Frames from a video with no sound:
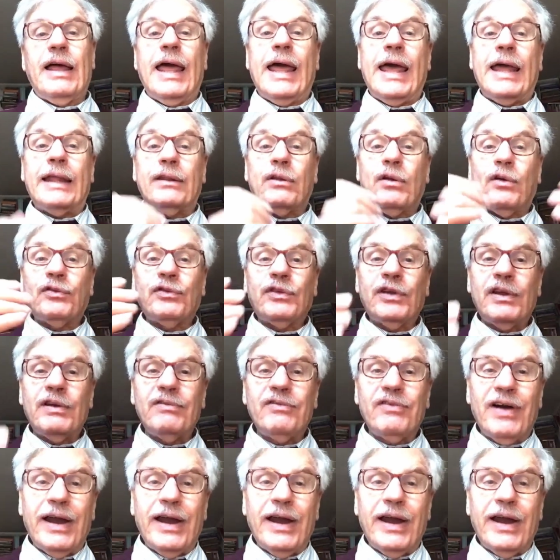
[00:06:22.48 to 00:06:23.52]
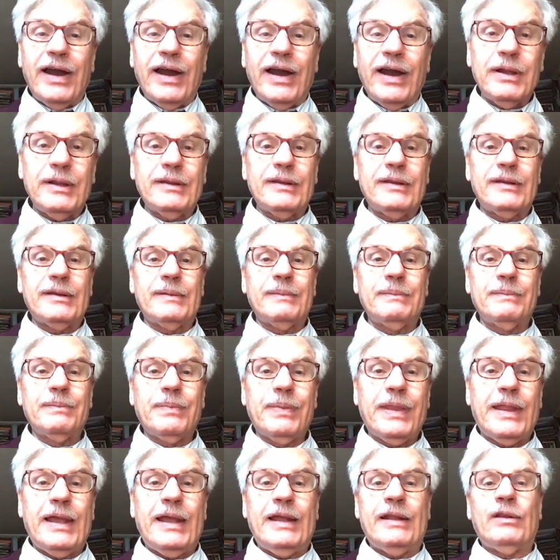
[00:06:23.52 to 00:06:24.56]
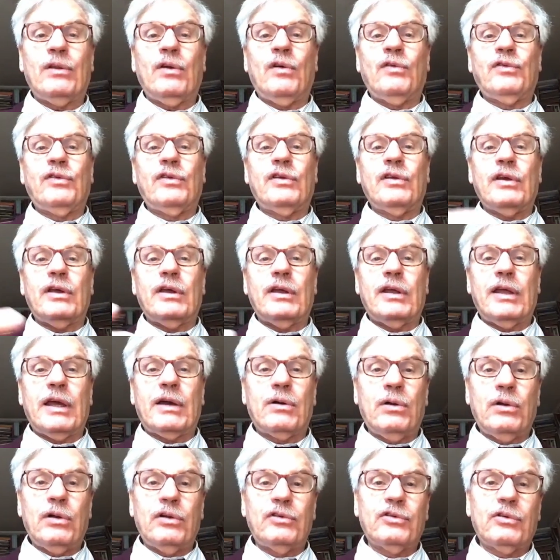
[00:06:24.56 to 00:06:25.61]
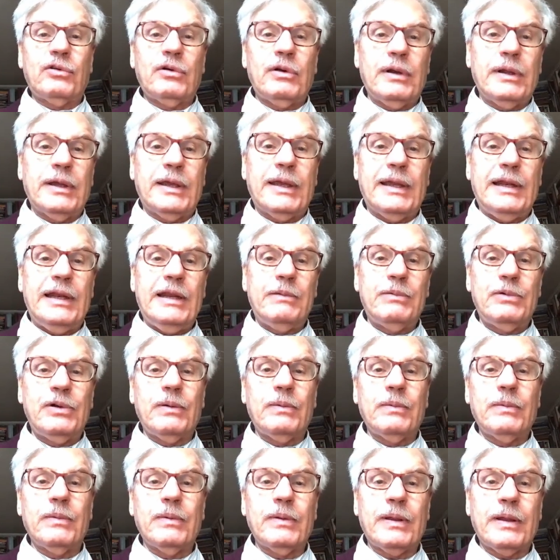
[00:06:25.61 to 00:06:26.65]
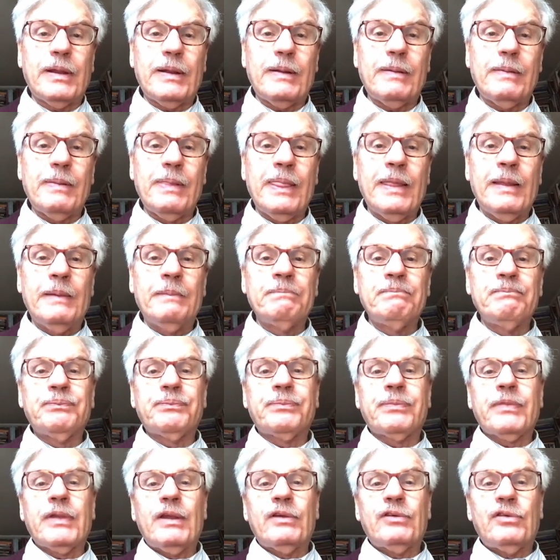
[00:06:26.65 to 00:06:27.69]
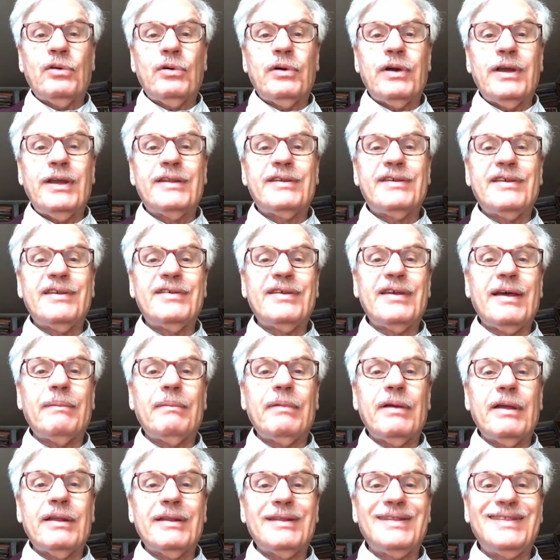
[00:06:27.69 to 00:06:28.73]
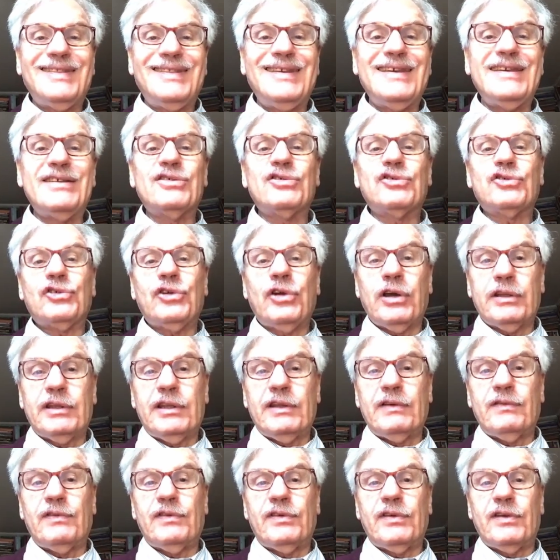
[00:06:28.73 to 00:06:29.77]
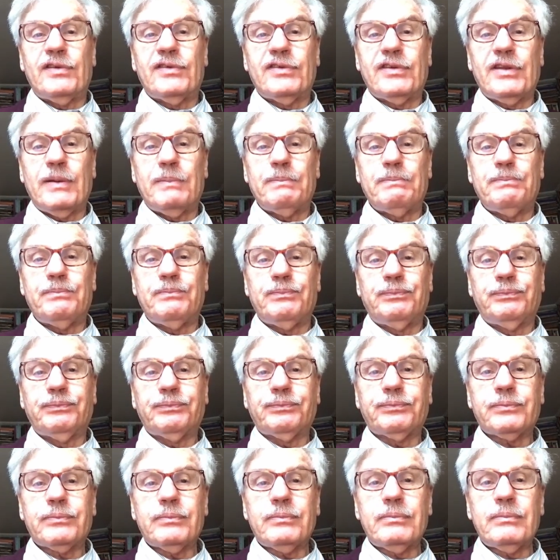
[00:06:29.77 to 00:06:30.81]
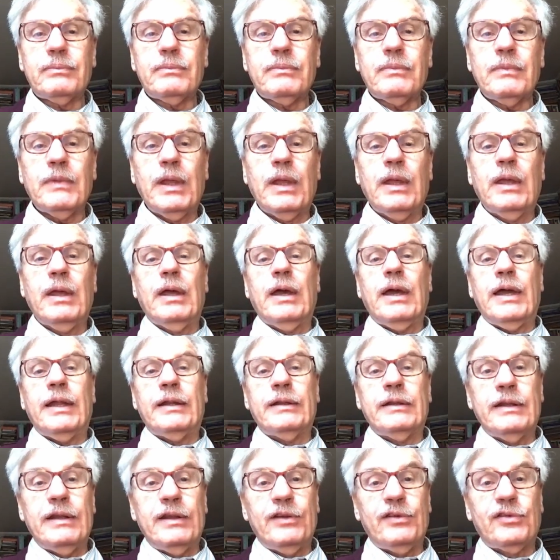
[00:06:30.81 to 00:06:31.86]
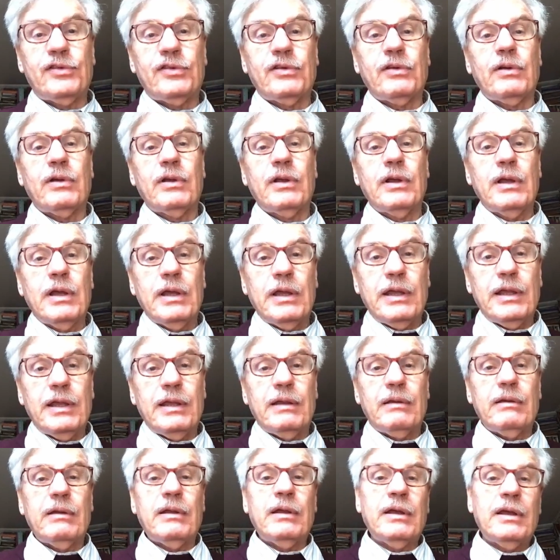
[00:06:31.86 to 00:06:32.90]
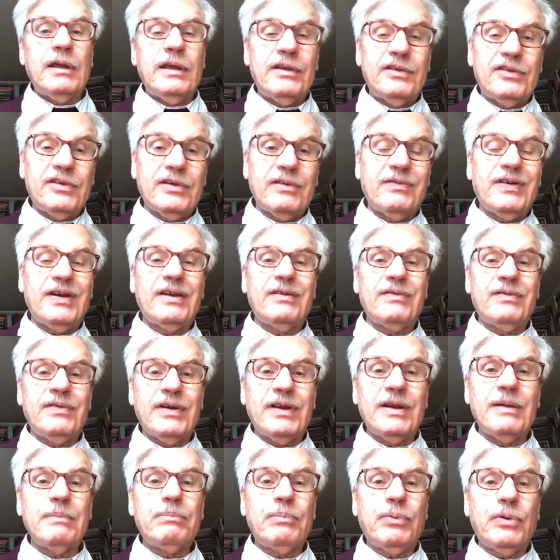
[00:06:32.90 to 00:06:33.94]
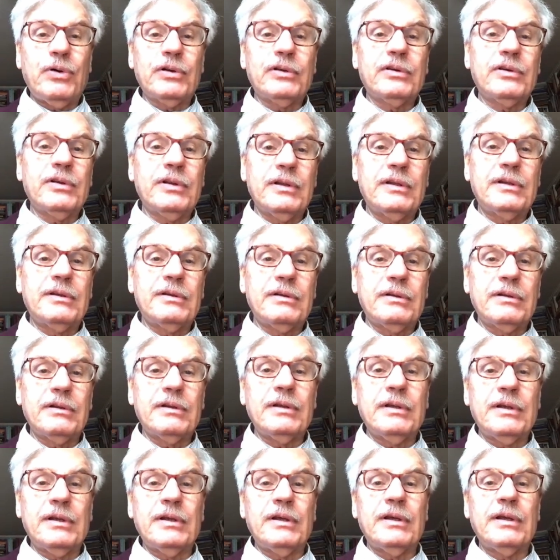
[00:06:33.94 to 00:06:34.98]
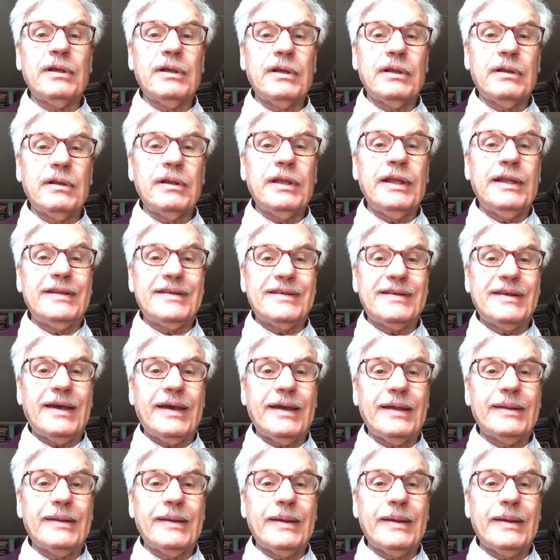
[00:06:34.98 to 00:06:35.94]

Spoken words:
and of the environment, and of the ecological equilibrium. So it is a destructive system. And this is a very, very important insight.